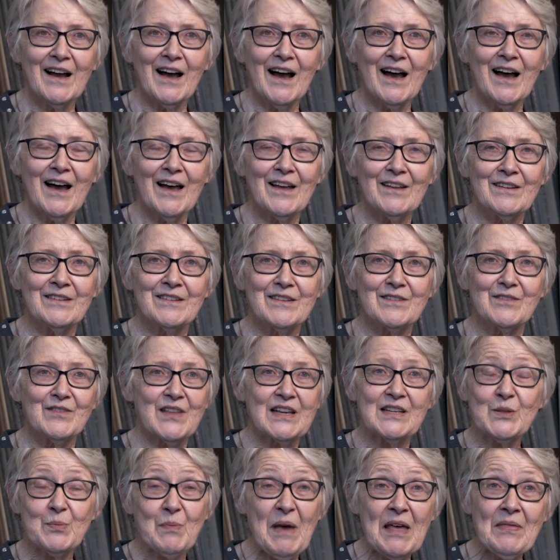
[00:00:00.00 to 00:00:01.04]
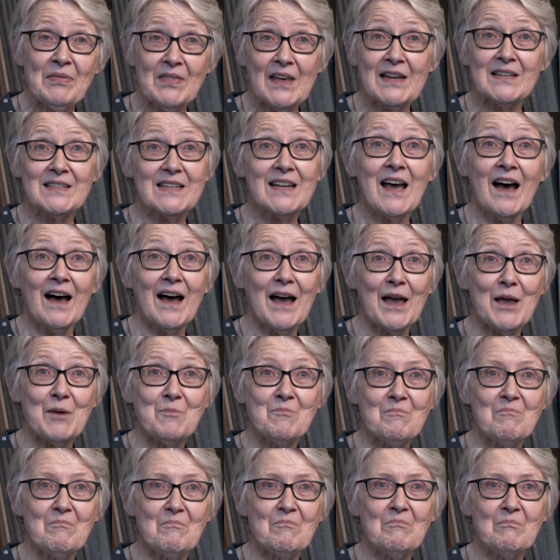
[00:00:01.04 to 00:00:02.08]
and they spend their
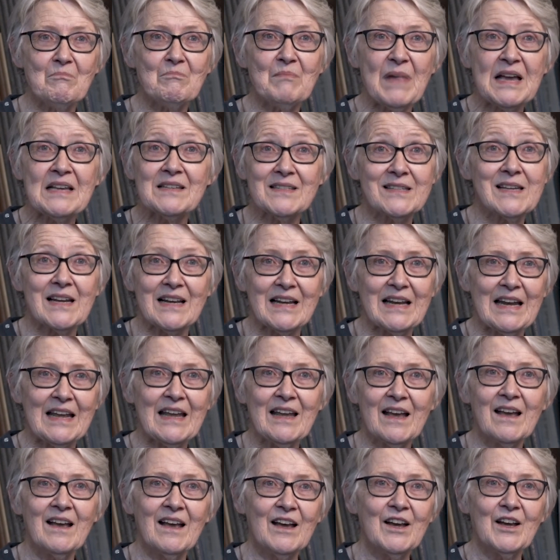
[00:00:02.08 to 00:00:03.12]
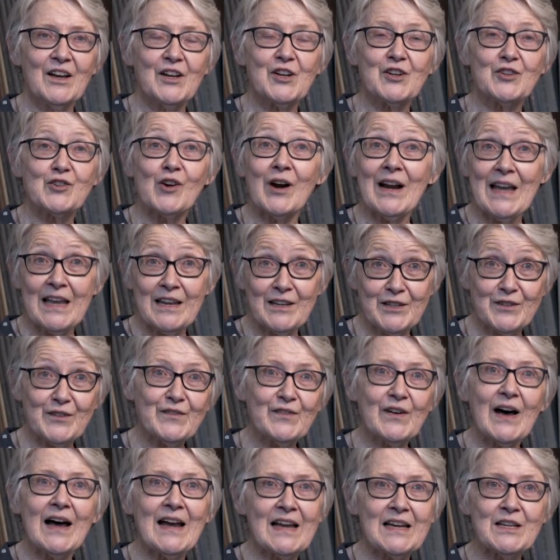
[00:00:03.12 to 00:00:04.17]
time basically trying to
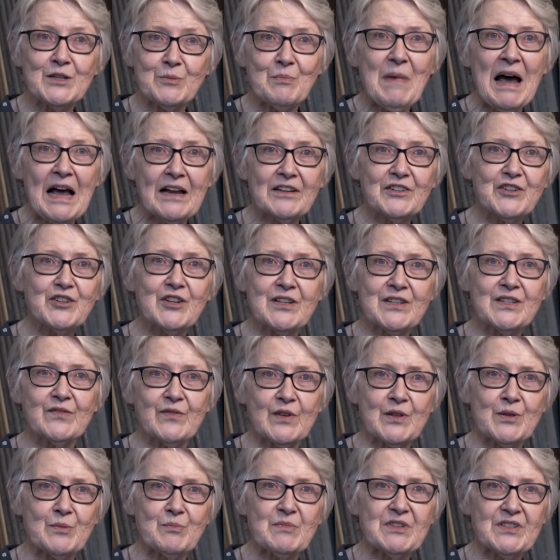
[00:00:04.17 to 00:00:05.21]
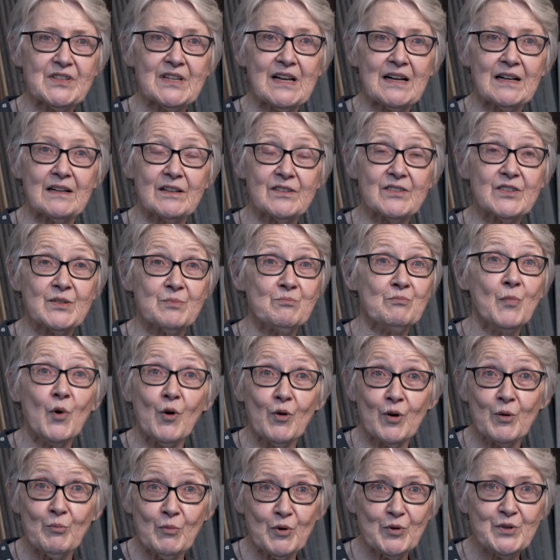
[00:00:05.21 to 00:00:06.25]
find matches for themselves,
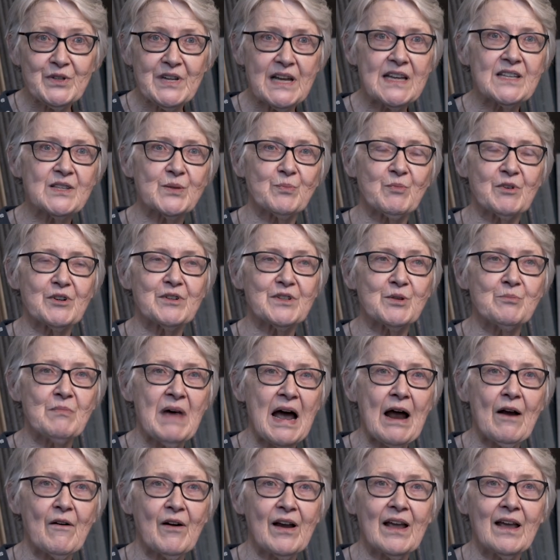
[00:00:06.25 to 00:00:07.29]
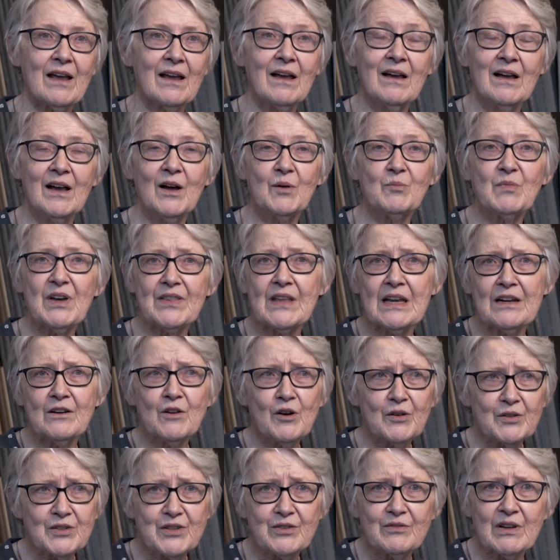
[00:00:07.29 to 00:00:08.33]
more and more desperate to marry. And when they're
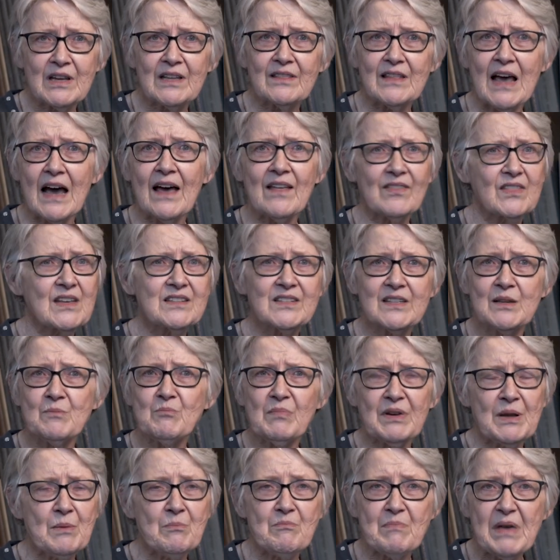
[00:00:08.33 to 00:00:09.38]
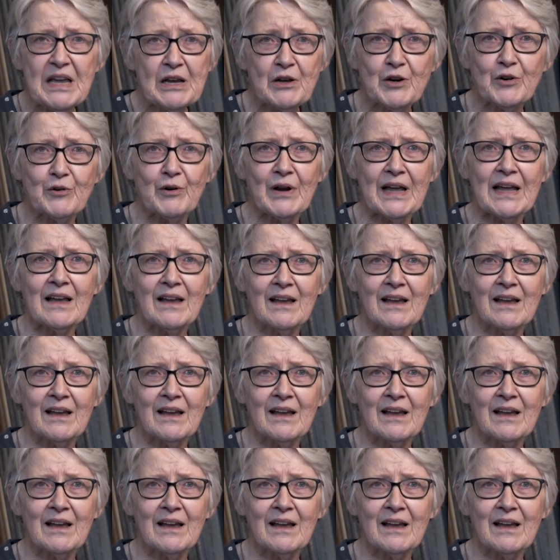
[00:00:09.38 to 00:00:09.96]
not doing that, they're simply bickering.